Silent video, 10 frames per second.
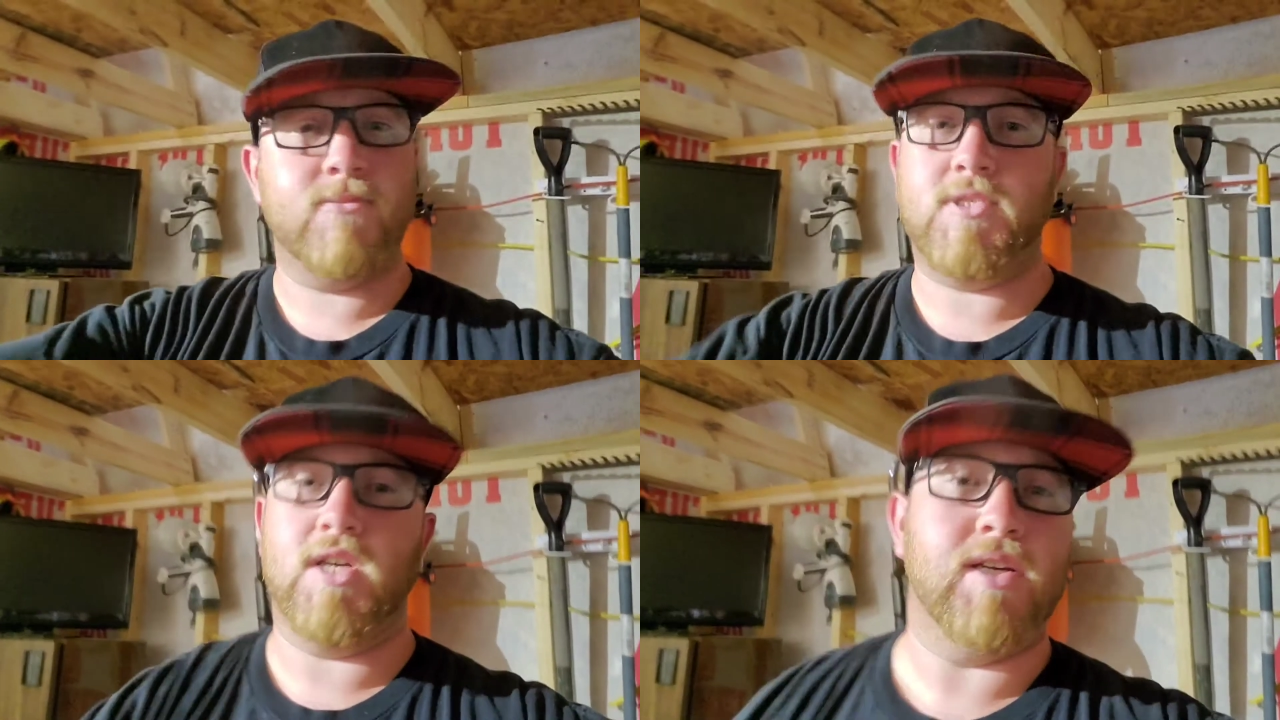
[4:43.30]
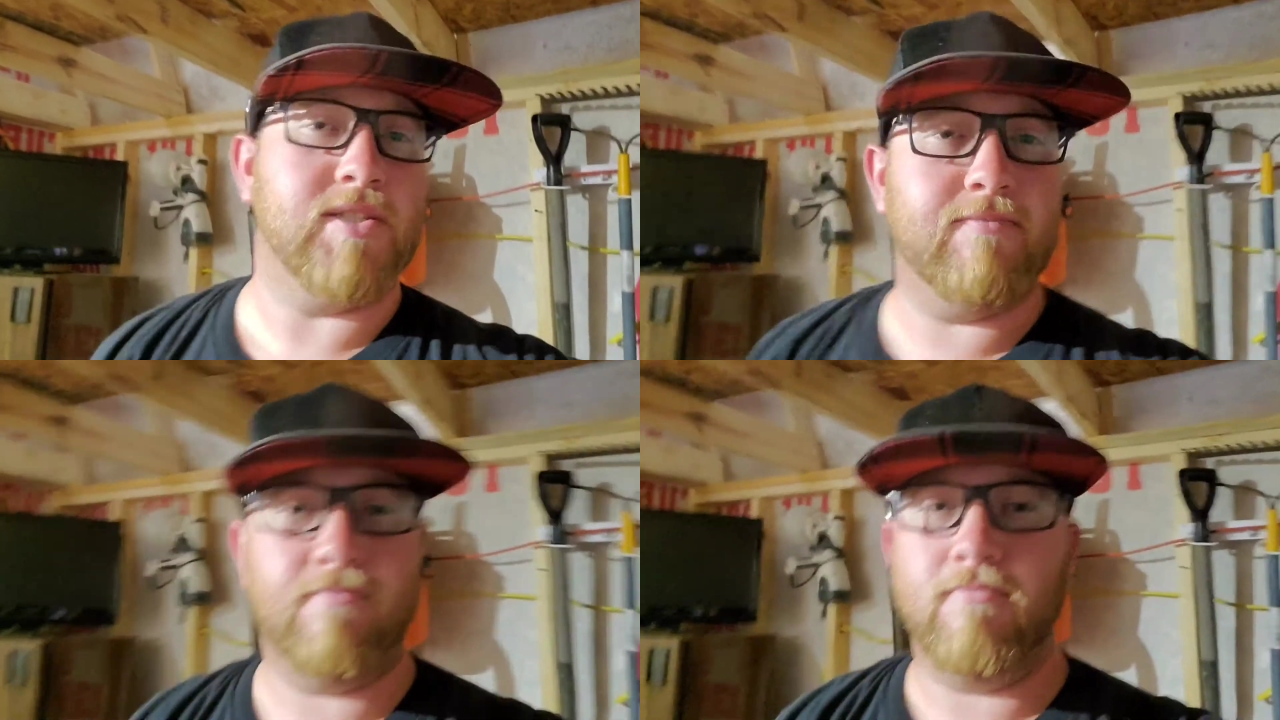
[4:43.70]

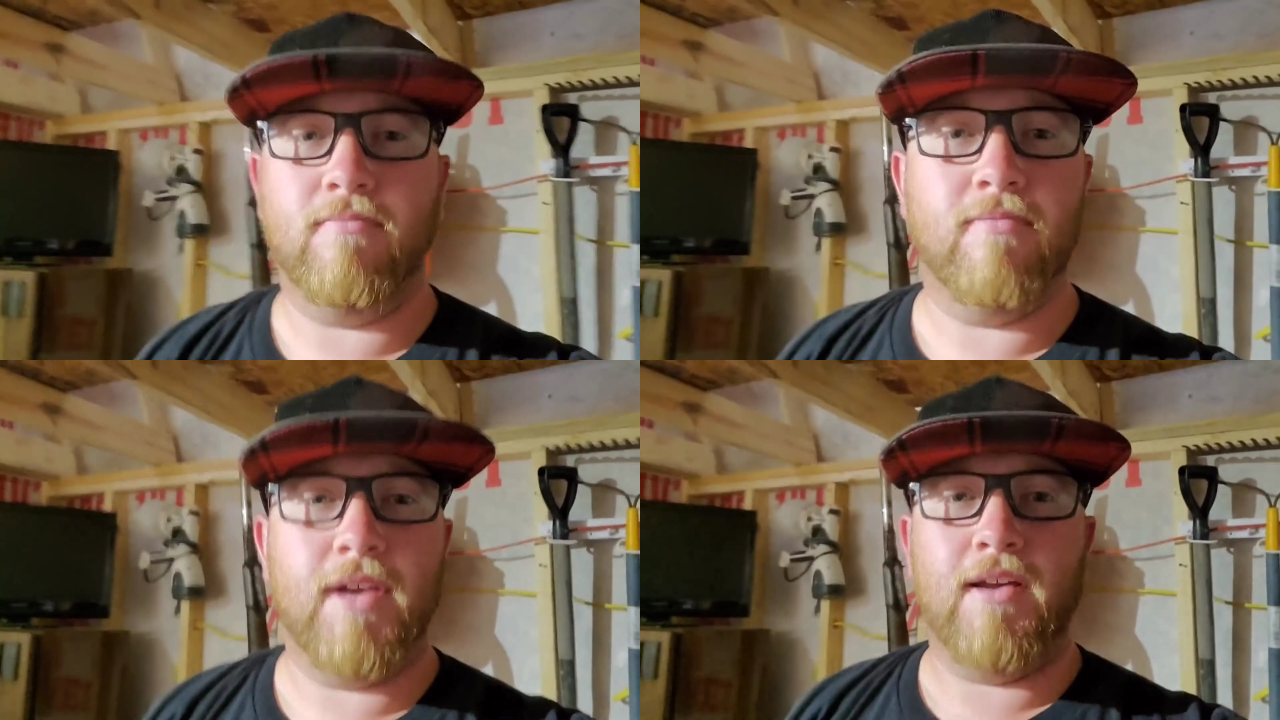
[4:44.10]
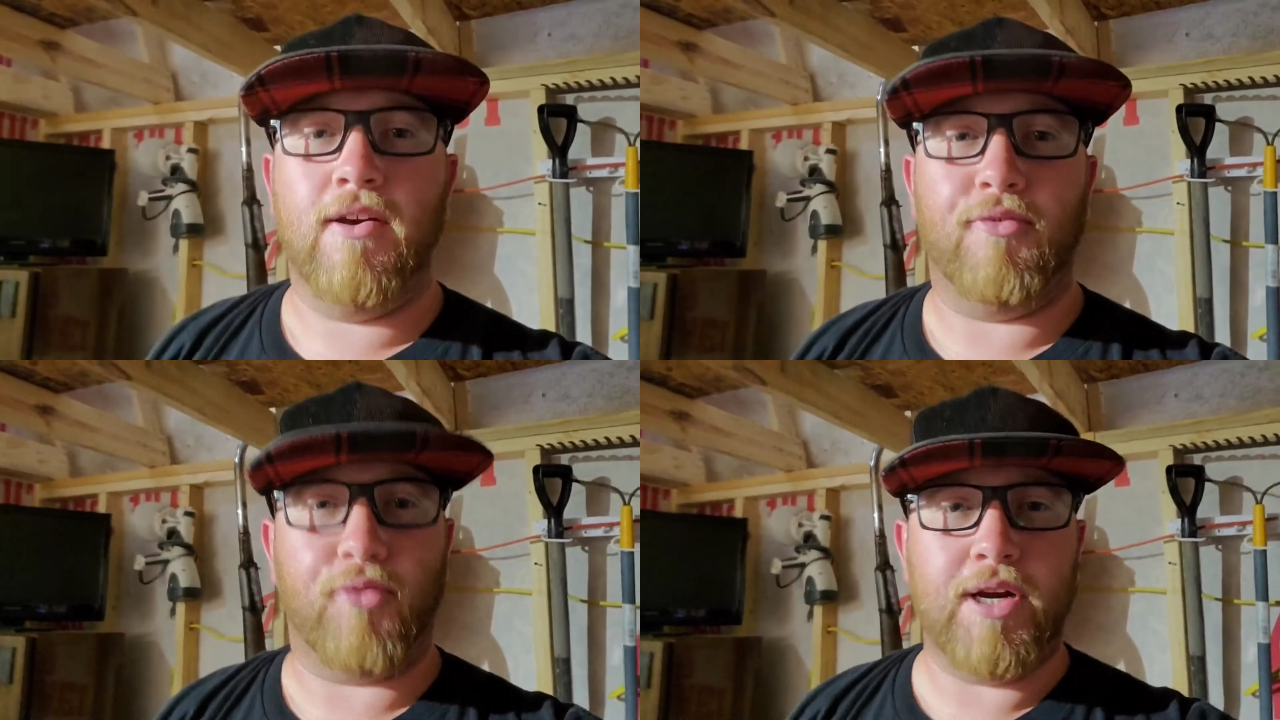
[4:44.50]
just
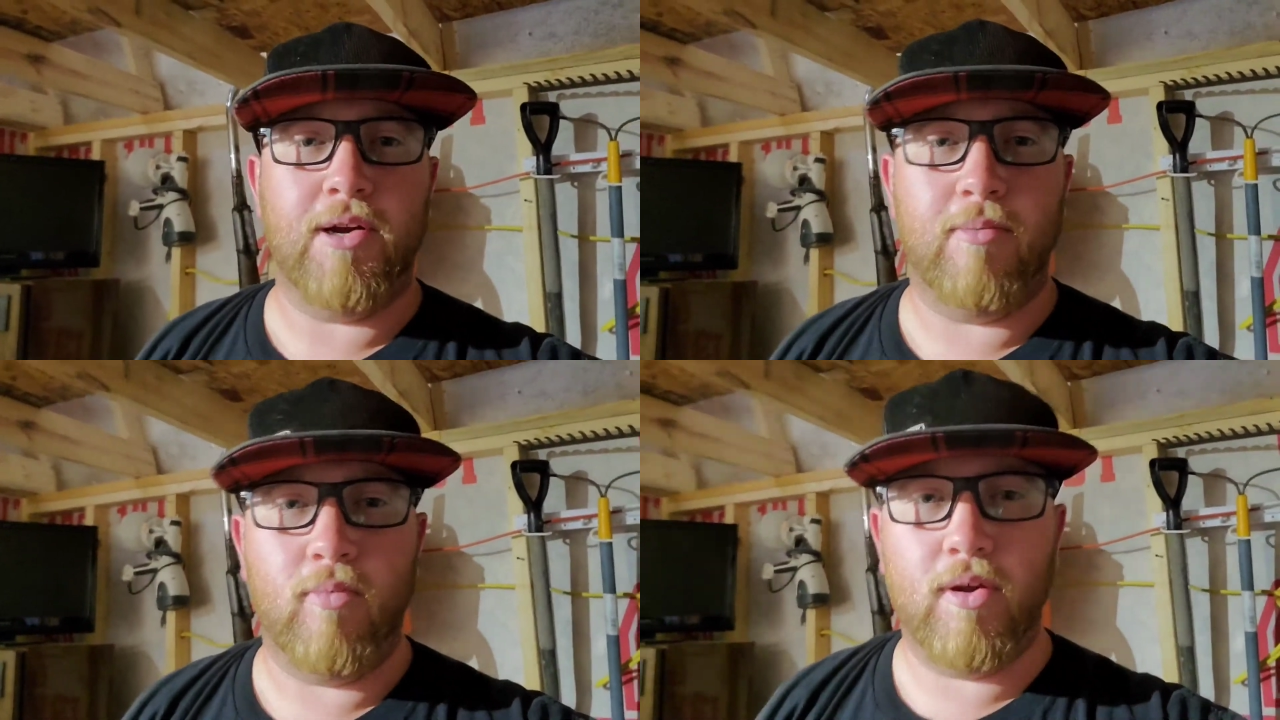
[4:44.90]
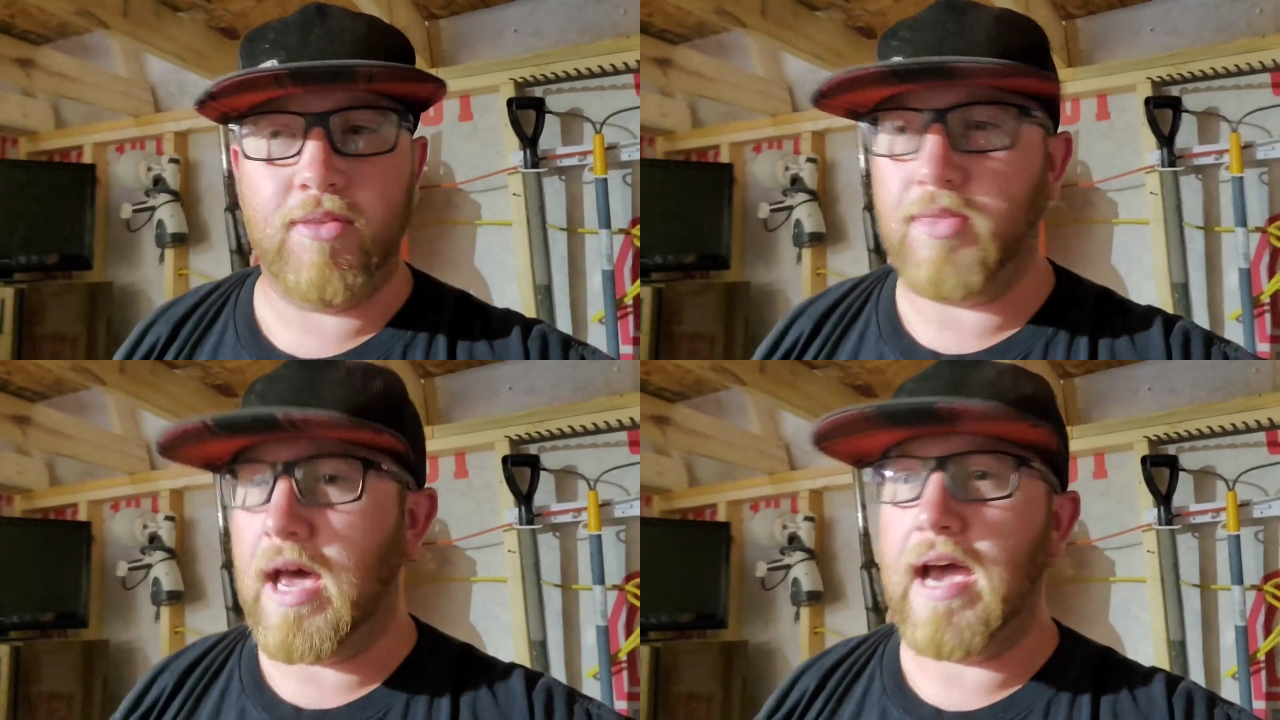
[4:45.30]
freedom
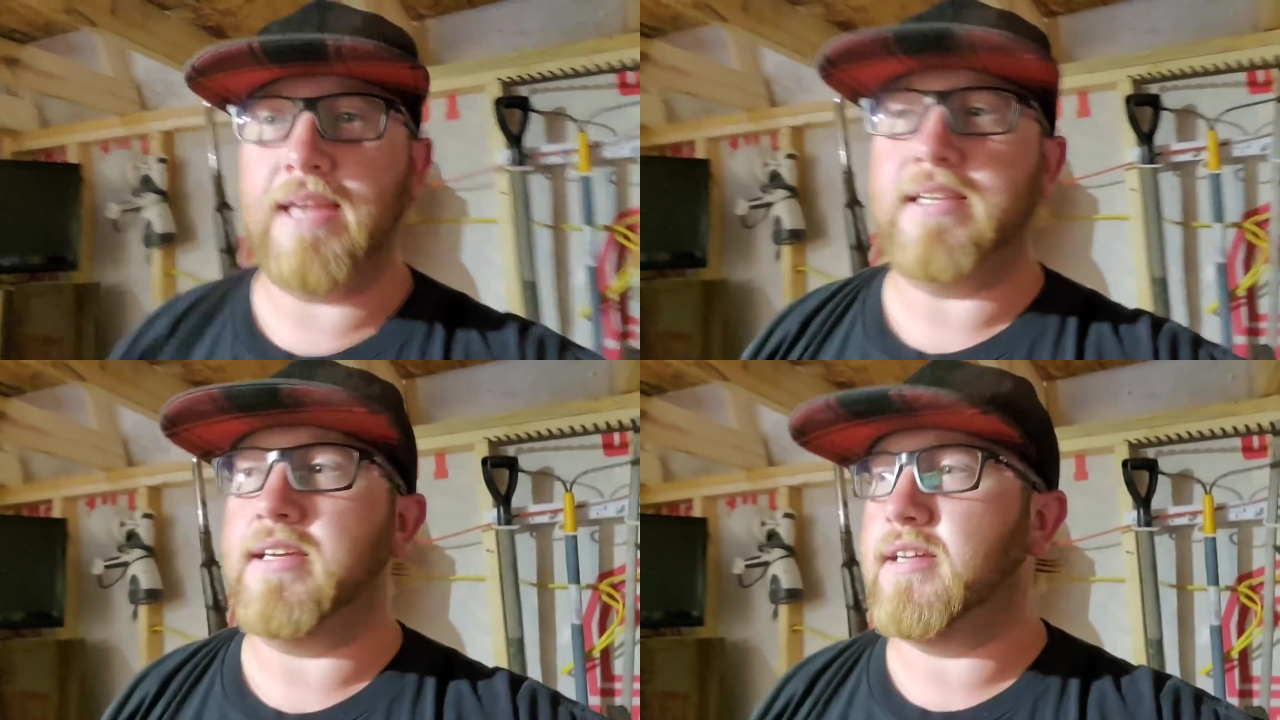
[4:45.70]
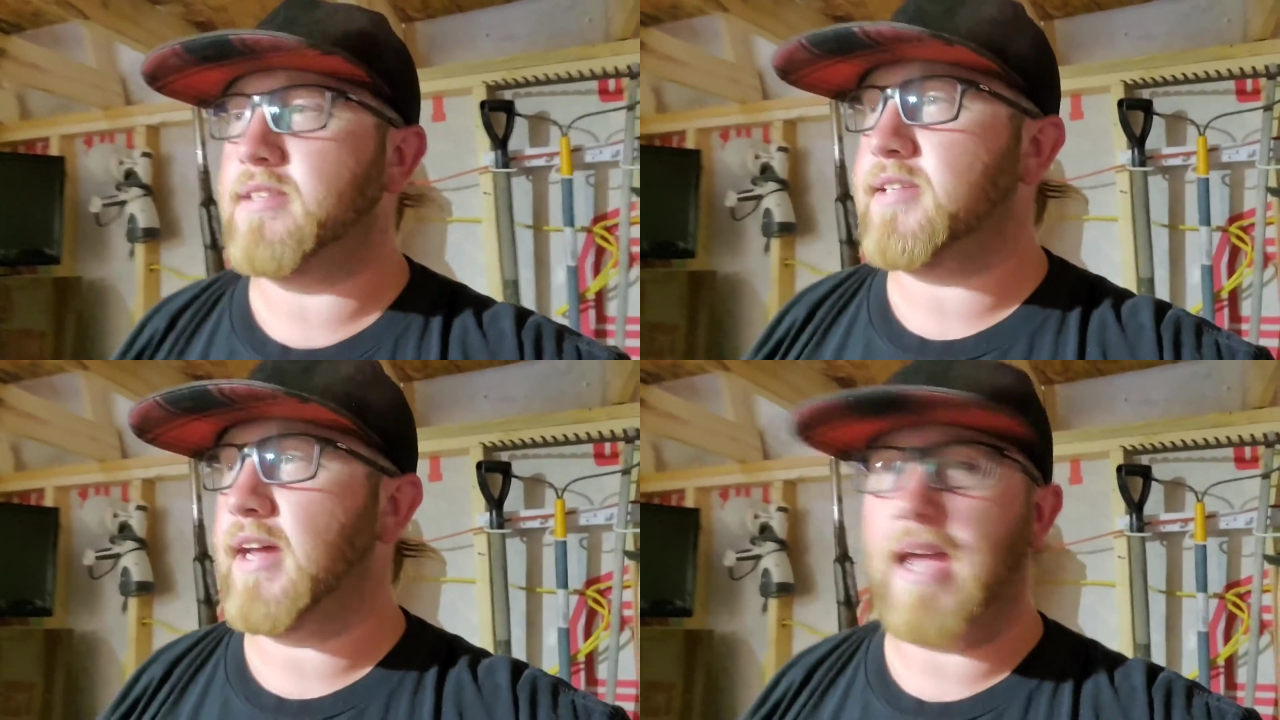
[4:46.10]
with
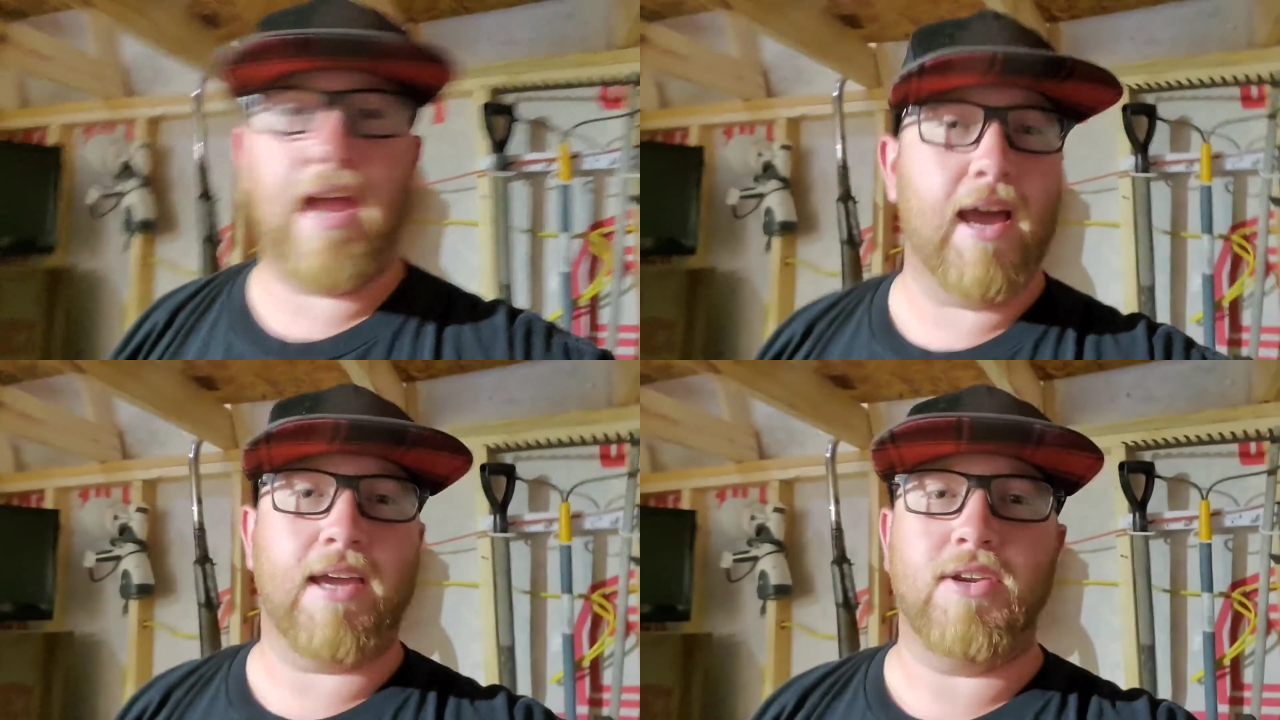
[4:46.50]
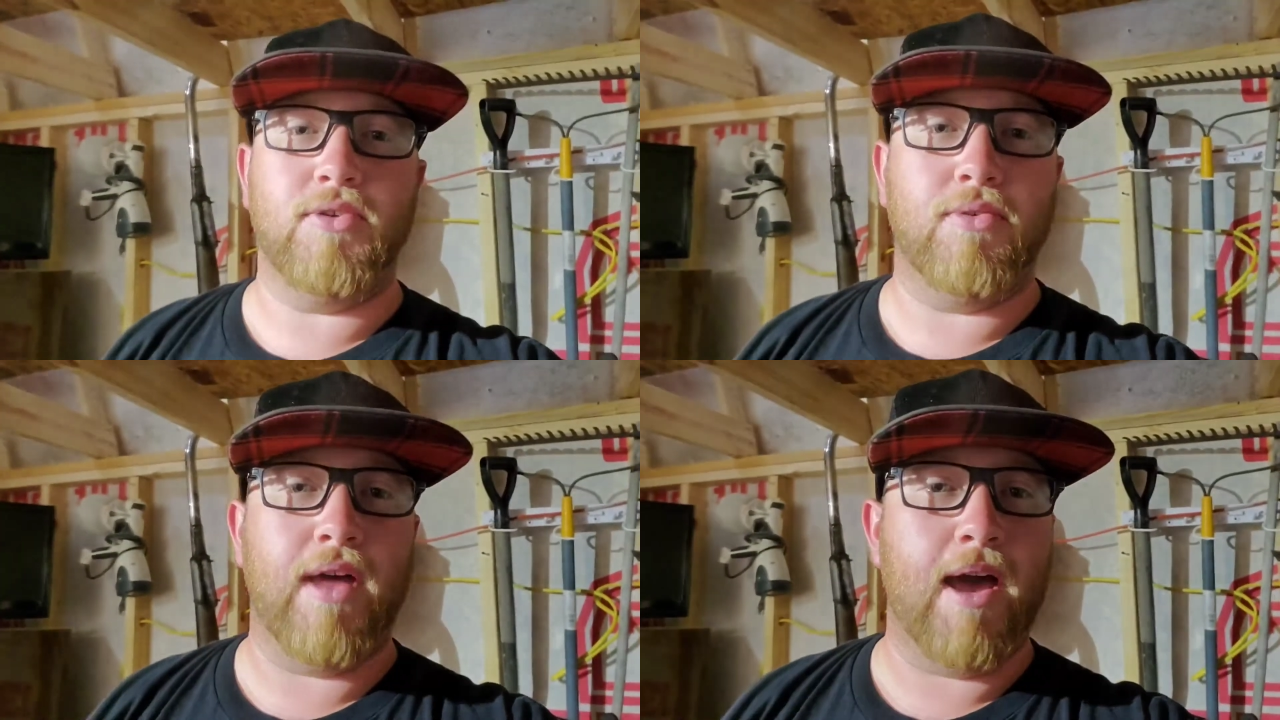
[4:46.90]
ideas, like, hey, I can
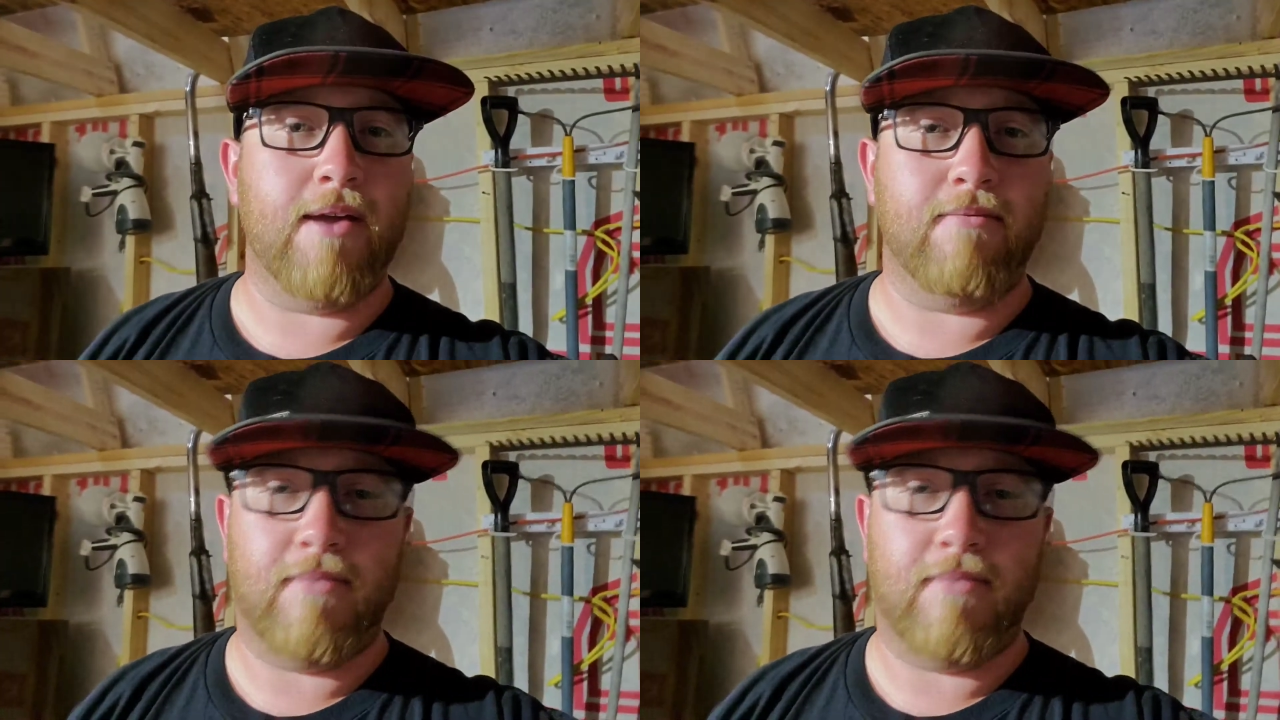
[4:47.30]
do that,